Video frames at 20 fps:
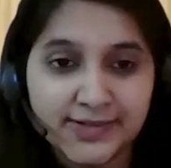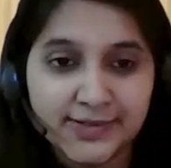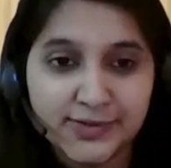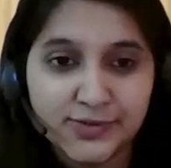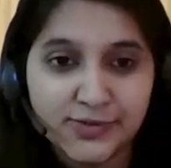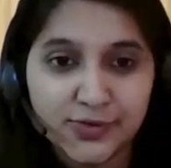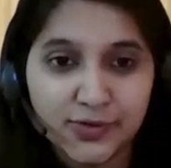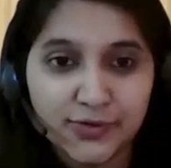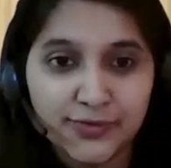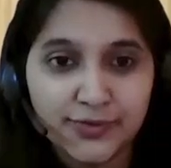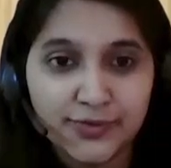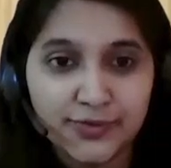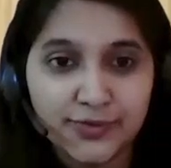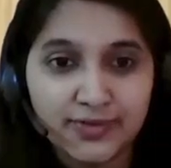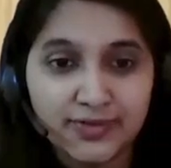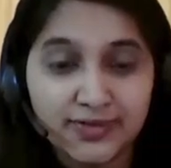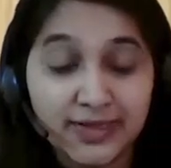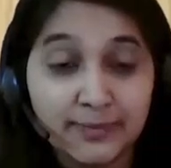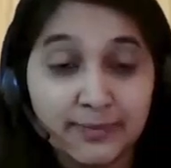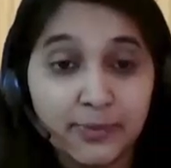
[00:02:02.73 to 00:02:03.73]
consists of
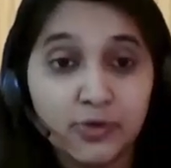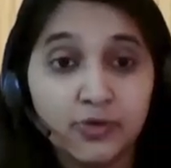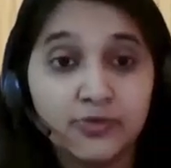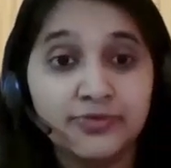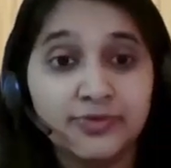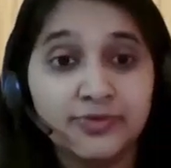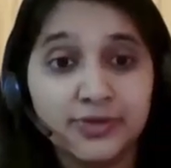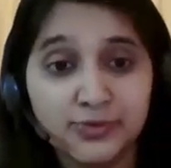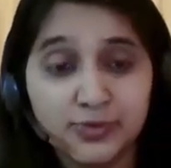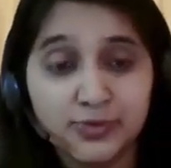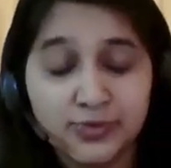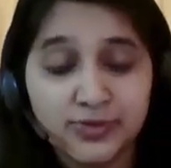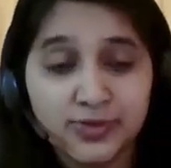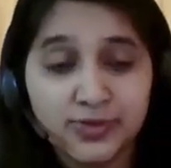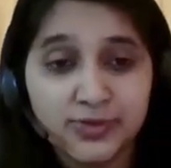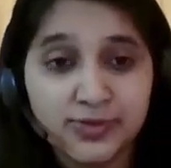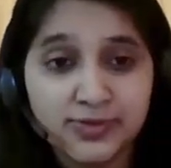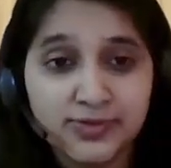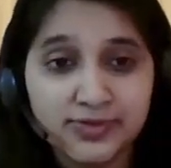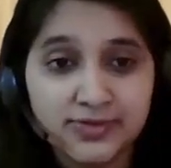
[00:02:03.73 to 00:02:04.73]
number of
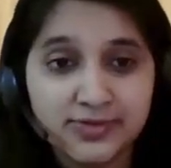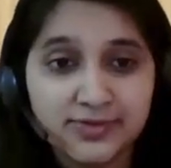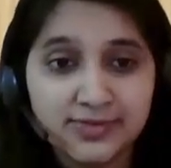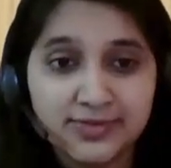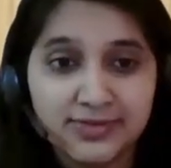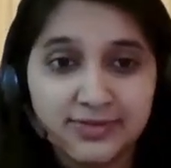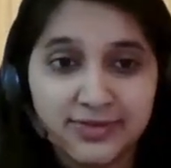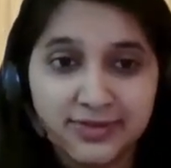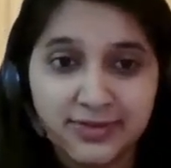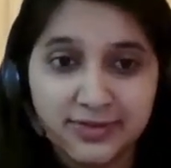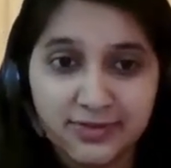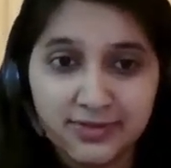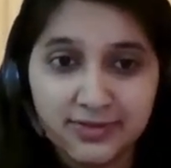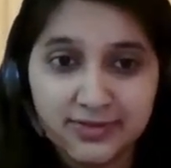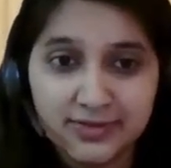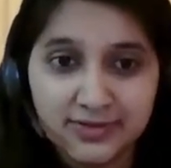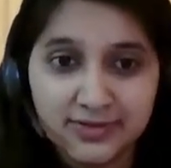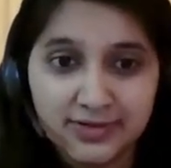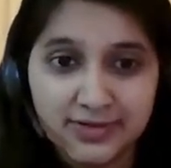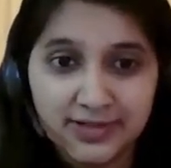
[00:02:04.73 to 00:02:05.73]
resources, you
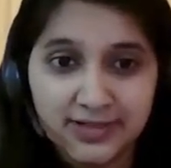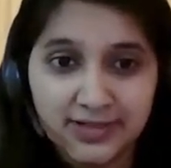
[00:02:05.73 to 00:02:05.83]
know,